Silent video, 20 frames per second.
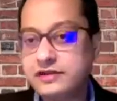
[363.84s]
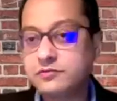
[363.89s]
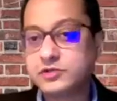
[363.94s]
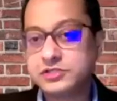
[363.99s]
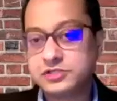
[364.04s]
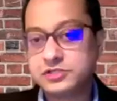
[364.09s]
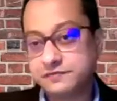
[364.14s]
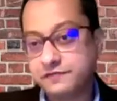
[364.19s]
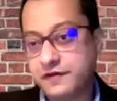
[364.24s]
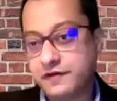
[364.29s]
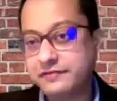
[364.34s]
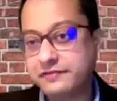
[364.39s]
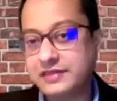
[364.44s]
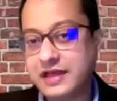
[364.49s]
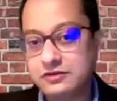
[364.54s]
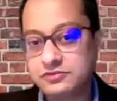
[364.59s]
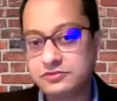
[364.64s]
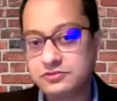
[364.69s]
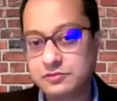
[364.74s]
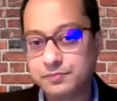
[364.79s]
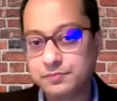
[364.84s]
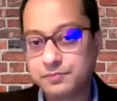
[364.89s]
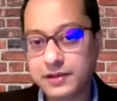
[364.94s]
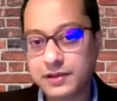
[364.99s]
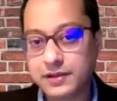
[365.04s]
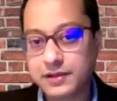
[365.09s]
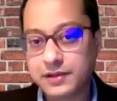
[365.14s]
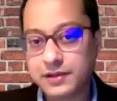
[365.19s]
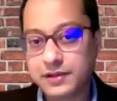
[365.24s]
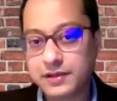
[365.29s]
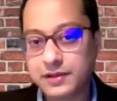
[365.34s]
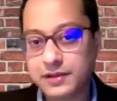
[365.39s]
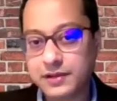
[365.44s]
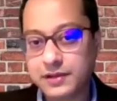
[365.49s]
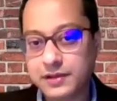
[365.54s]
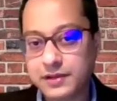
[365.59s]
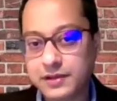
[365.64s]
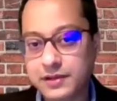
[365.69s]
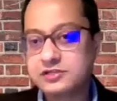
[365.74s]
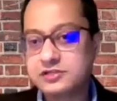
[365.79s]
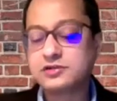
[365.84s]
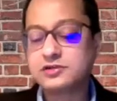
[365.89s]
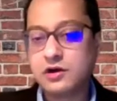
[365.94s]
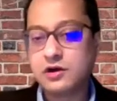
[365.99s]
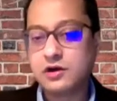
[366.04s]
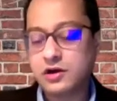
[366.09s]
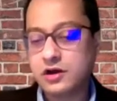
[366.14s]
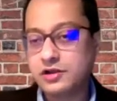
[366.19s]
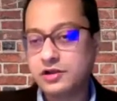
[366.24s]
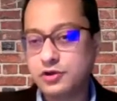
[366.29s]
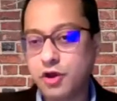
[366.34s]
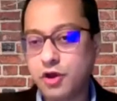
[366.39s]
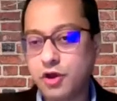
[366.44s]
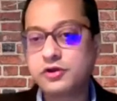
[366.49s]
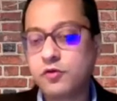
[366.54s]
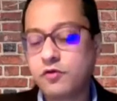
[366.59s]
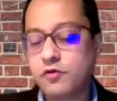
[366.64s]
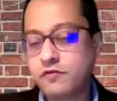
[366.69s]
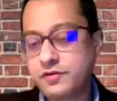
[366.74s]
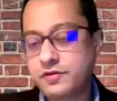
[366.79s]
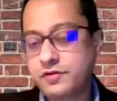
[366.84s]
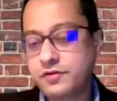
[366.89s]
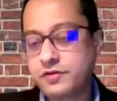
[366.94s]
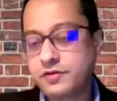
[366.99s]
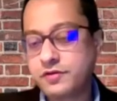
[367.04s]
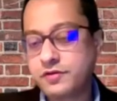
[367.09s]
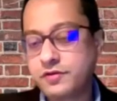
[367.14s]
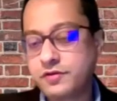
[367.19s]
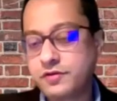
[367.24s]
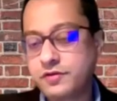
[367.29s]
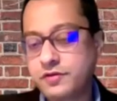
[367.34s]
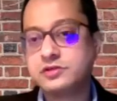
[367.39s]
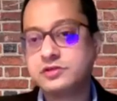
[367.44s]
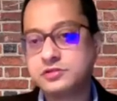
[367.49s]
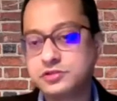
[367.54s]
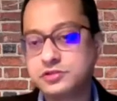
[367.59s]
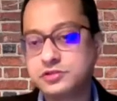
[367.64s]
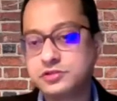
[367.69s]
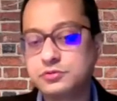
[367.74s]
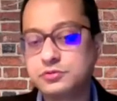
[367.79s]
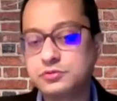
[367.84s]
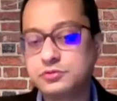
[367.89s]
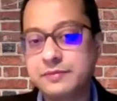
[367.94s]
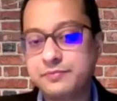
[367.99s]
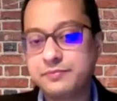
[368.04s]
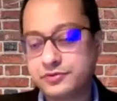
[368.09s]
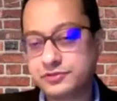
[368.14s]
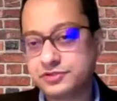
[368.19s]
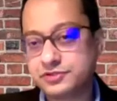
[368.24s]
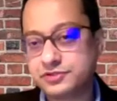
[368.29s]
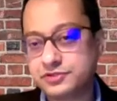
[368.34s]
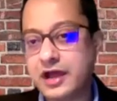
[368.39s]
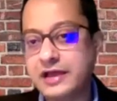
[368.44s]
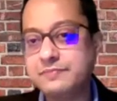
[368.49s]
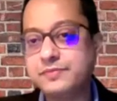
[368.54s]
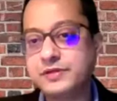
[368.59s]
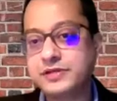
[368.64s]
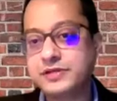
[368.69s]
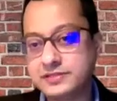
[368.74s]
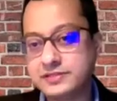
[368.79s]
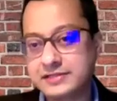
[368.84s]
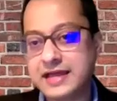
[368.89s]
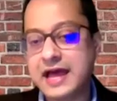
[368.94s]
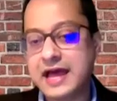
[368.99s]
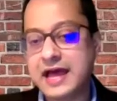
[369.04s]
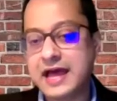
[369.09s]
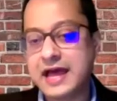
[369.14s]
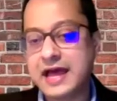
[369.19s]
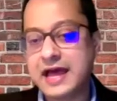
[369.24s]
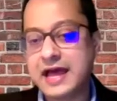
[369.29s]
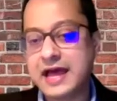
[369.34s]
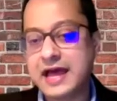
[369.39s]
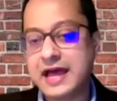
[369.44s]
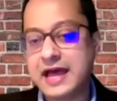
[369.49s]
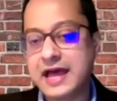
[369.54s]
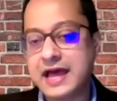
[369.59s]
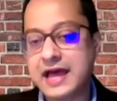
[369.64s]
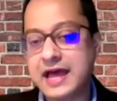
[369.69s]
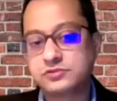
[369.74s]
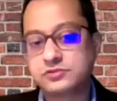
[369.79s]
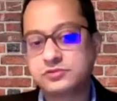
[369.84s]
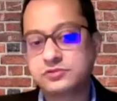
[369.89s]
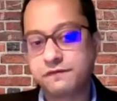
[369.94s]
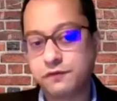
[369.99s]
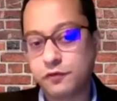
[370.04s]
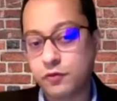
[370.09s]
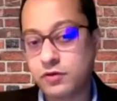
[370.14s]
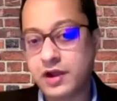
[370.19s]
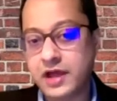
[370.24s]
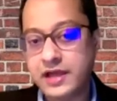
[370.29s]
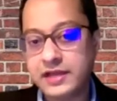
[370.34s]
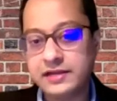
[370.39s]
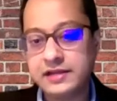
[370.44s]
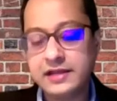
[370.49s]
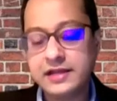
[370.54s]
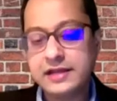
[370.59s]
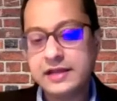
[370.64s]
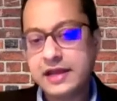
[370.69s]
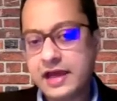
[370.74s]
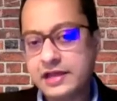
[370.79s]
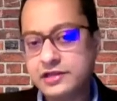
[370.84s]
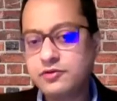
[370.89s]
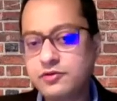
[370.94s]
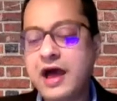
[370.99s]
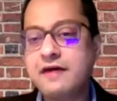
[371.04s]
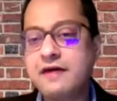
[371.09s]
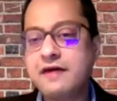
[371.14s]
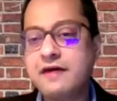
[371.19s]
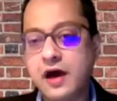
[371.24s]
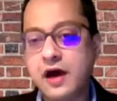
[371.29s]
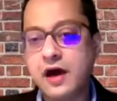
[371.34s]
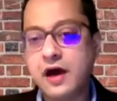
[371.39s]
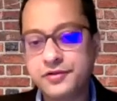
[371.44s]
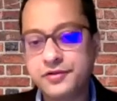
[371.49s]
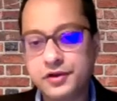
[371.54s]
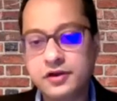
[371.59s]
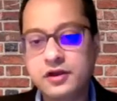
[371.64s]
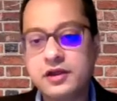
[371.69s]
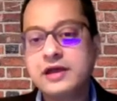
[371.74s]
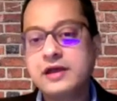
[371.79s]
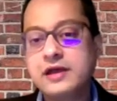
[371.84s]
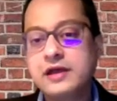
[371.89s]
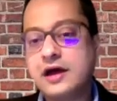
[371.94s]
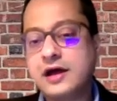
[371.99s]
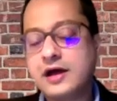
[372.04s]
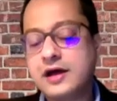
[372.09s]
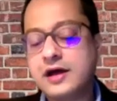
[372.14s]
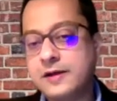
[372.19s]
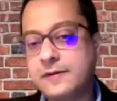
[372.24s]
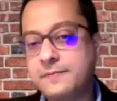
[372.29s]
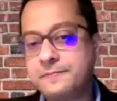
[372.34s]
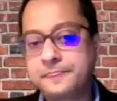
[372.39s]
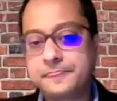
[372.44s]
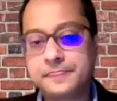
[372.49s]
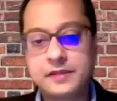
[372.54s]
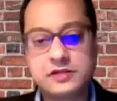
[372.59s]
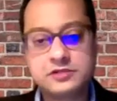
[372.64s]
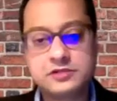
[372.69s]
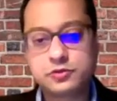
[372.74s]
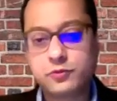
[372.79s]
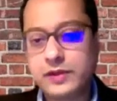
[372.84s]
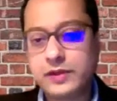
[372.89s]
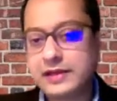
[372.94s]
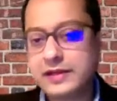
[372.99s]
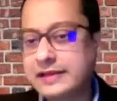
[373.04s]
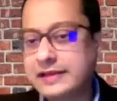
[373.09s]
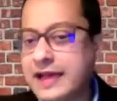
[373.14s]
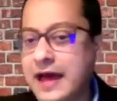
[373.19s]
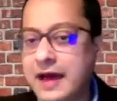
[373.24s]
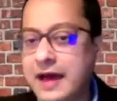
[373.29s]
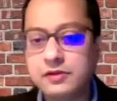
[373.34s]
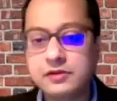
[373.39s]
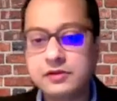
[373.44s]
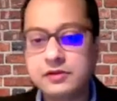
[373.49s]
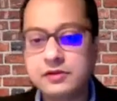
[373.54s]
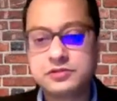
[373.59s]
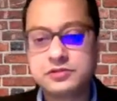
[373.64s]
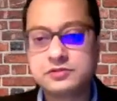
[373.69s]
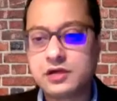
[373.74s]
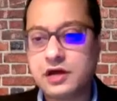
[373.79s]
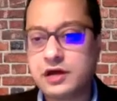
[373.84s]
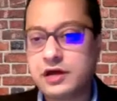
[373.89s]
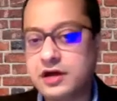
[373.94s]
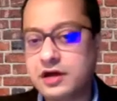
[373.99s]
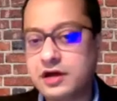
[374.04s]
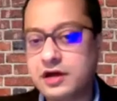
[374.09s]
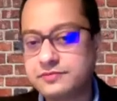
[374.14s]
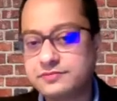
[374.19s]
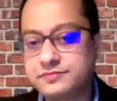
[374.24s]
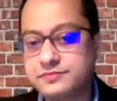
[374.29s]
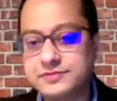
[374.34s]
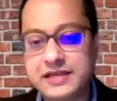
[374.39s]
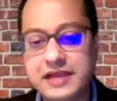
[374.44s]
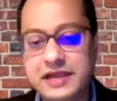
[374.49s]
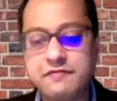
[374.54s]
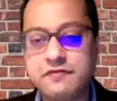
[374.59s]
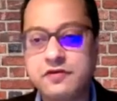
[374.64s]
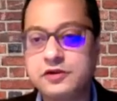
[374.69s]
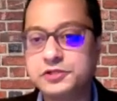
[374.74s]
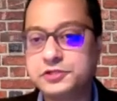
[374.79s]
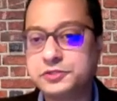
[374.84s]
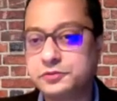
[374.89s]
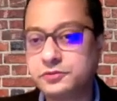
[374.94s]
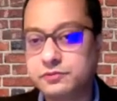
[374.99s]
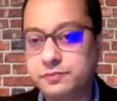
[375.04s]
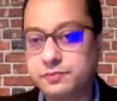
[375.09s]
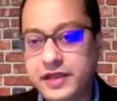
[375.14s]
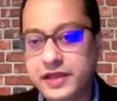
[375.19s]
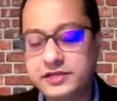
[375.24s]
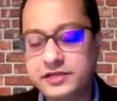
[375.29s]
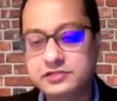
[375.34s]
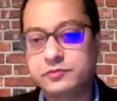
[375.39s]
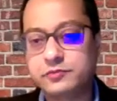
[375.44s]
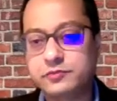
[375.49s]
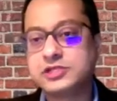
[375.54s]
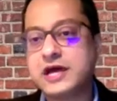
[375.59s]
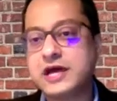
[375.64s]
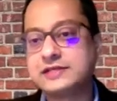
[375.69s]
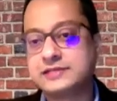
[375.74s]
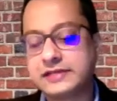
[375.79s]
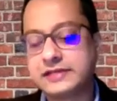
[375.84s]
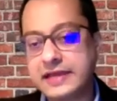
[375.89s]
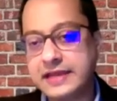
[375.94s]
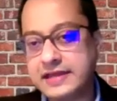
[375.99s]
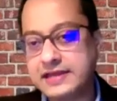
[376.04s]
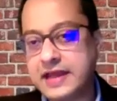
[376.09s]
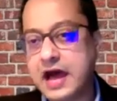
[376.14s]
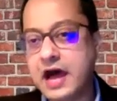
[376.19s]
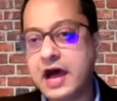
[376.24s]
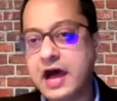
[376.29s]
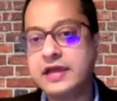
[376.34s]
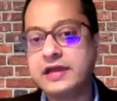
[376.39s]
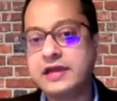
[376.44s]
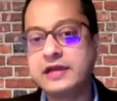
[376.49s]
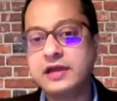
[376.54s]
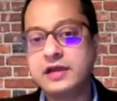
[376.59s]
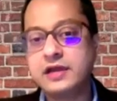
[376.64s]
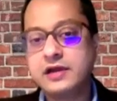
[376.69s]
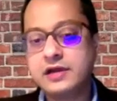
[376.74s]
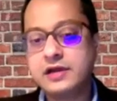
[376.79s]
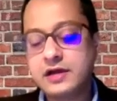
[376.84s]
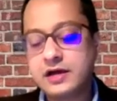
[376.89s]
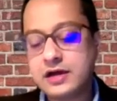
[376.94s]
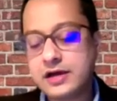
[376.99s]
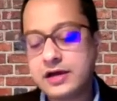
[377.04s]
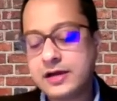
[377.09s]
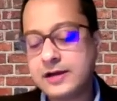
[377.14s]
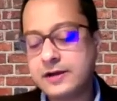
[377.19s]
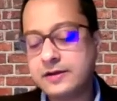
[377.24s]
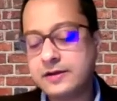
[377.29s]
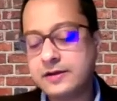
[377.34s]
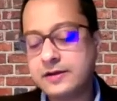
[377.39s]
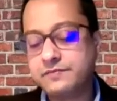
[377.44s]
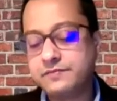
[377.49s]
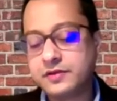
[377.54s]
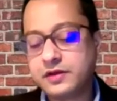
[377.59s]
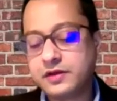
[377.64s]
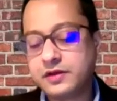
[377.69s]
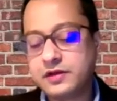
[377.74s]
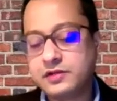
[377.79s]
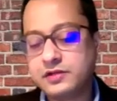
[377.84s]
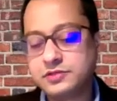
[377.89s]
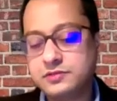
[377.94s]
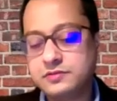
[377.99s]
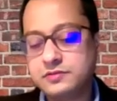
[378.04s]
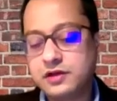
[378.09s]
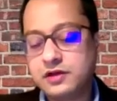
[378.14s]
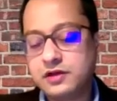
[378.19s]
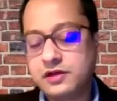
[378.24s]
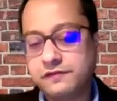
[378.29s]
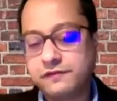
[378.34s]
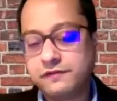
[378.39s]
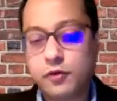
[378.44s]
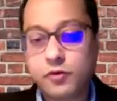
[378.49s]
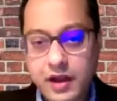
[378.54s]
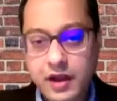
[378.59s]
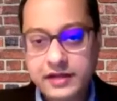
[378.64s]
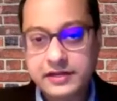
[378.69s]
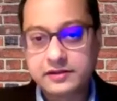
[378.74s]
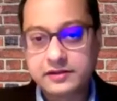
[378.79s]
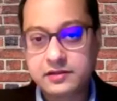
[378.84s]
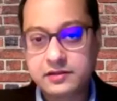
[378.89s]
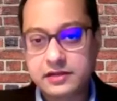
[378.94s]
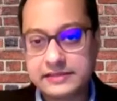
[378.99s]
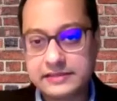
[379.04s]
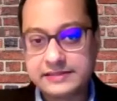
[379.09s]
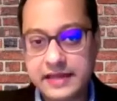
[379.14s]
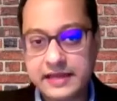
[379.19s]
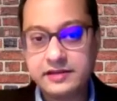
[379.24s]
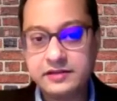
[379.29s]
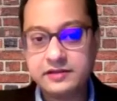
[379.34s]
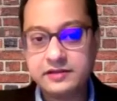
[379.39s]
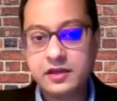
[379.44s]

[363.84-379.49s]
which is 5,000 plus, and this is not over the counter. This is usually prescribed because it has a high amounts of fluoride. And you have other squiggle enamels savor toothpaste, which has again high fluoride content,